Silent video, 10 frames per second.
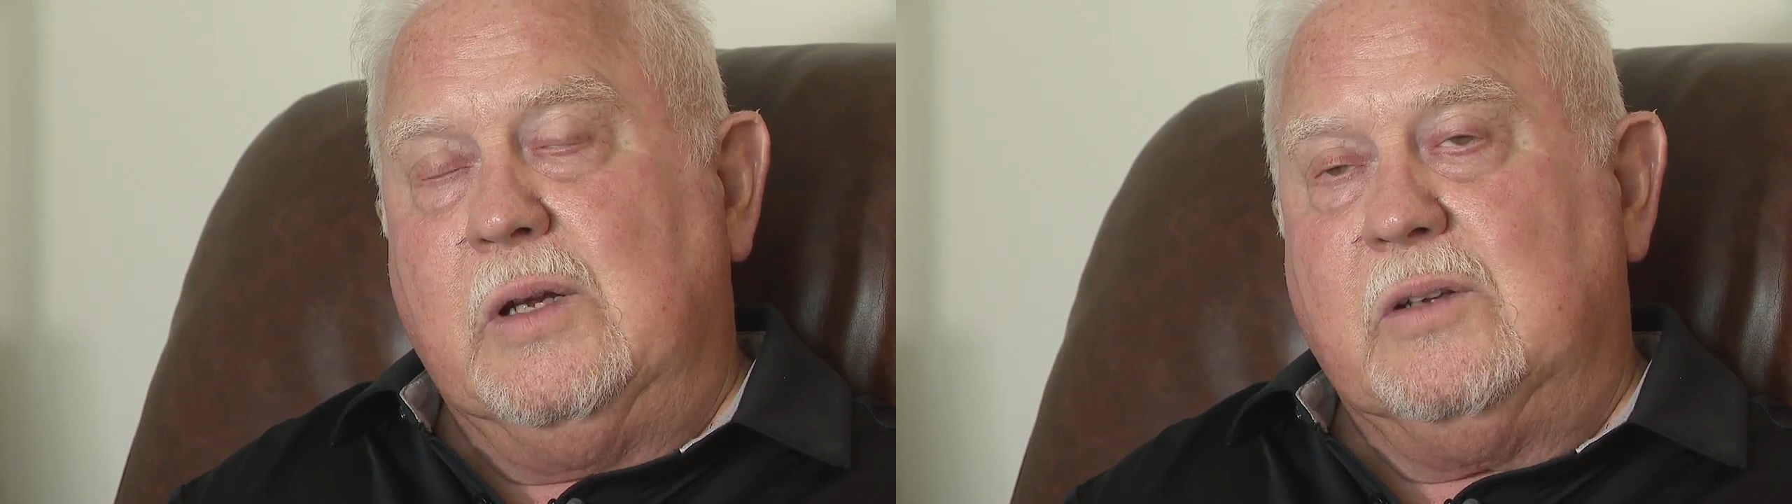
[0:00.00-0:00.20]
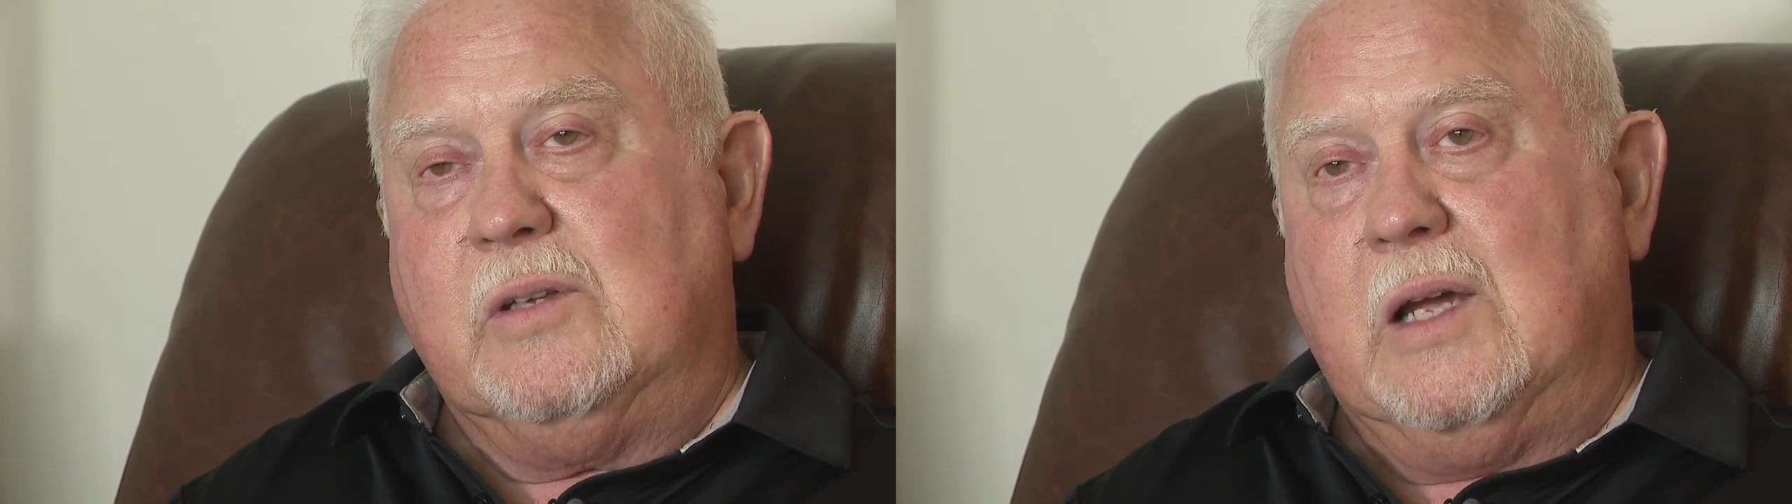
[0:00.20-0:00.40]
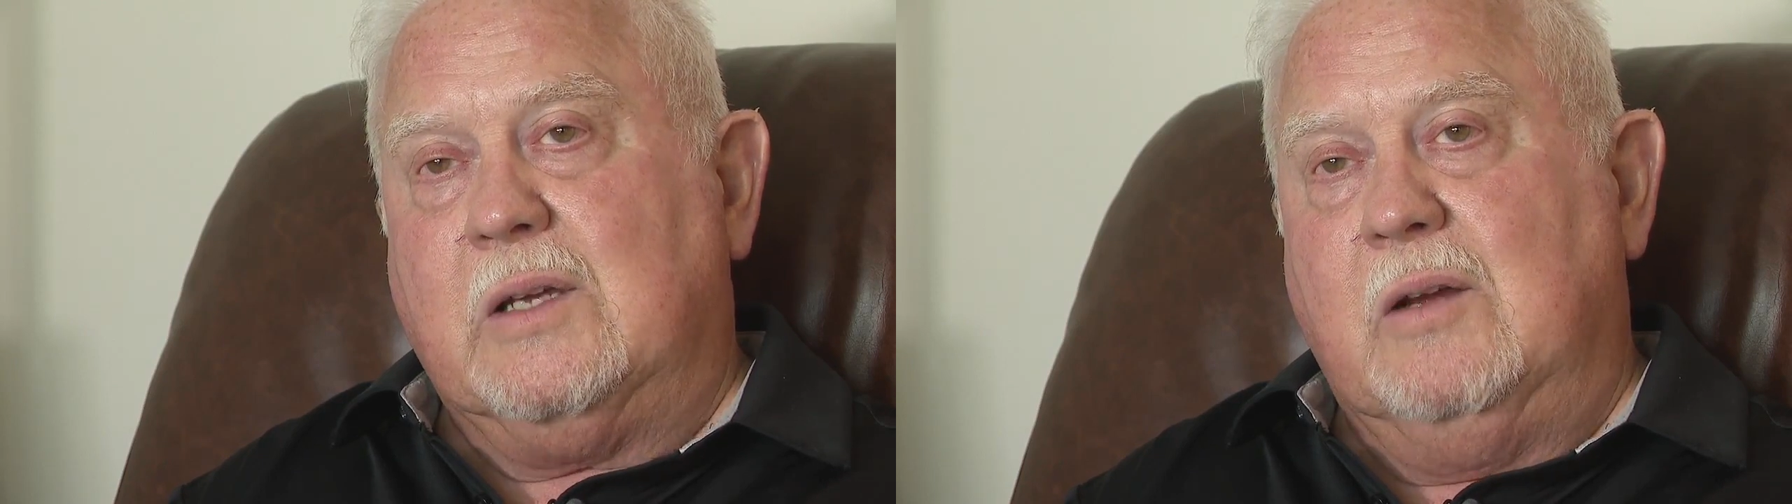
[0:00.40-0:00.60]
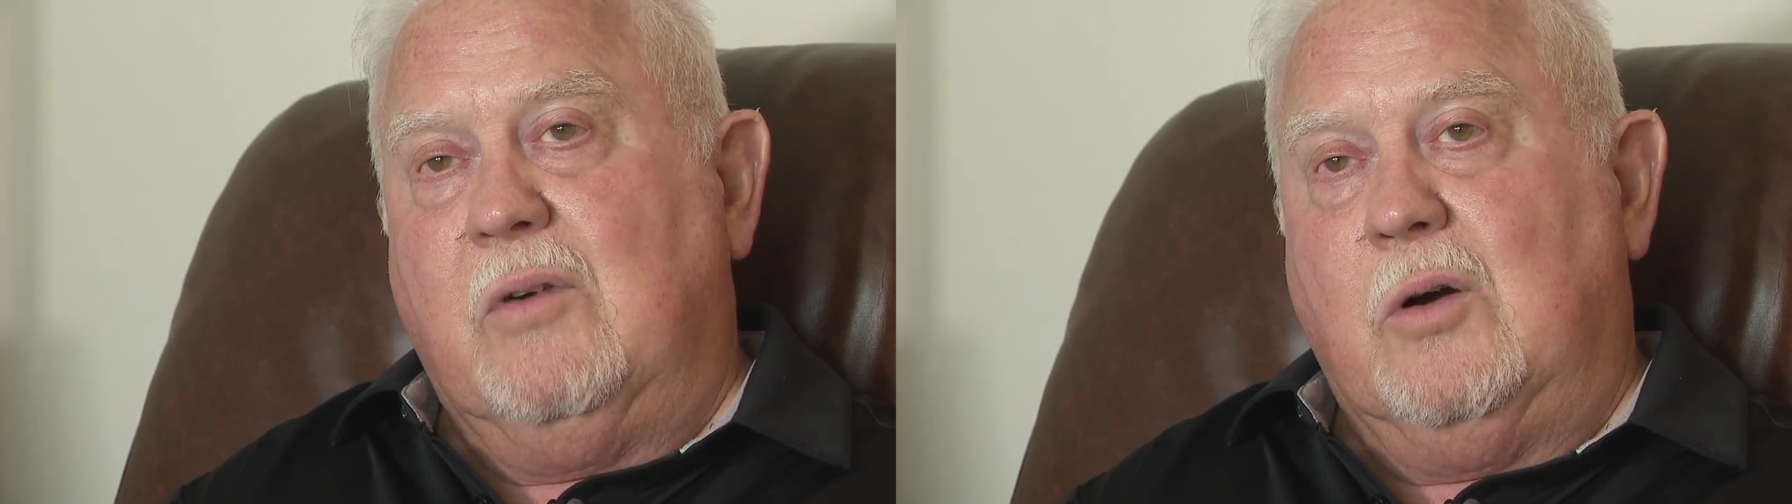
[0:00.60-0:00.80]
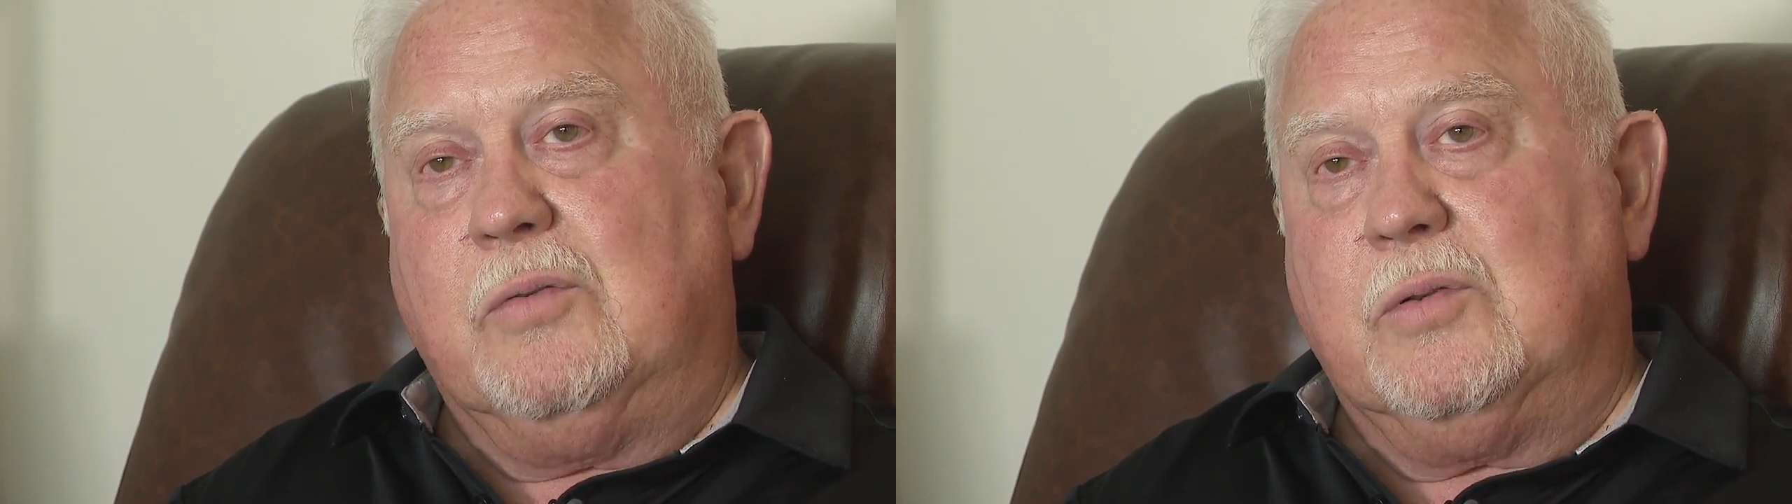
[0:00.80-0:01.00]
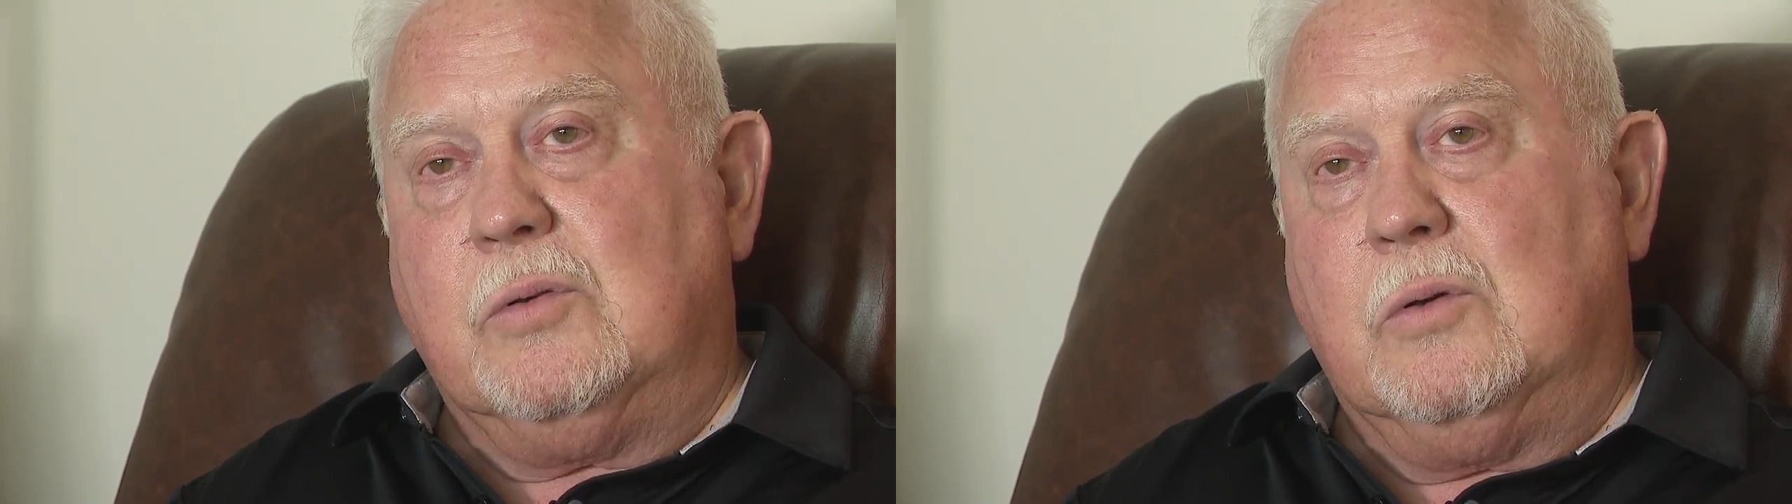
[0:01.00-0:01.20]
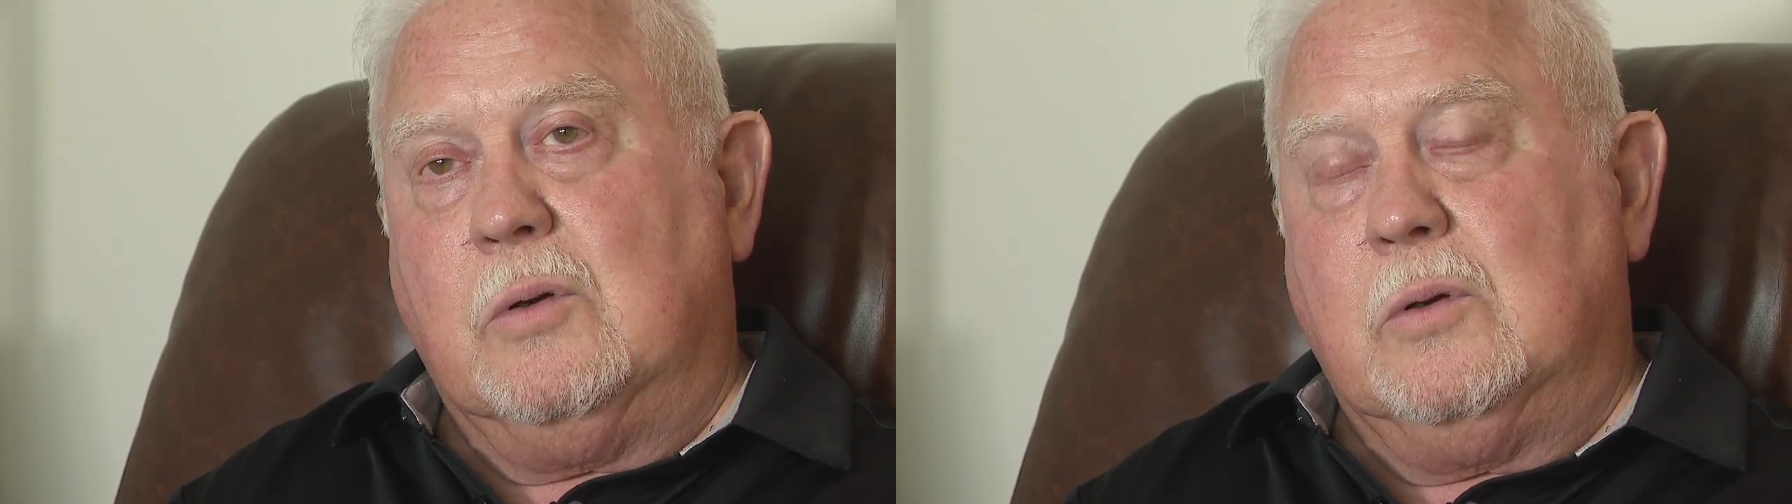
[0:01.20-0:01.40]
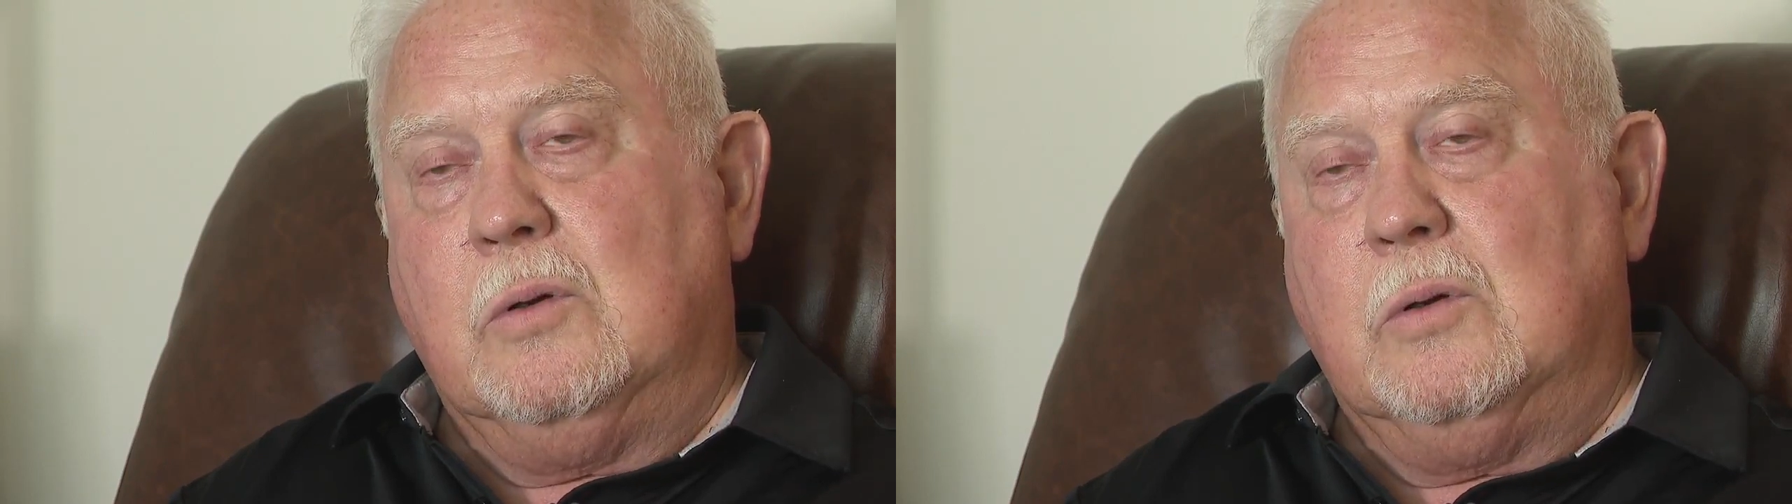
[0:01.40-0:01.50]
executive officer.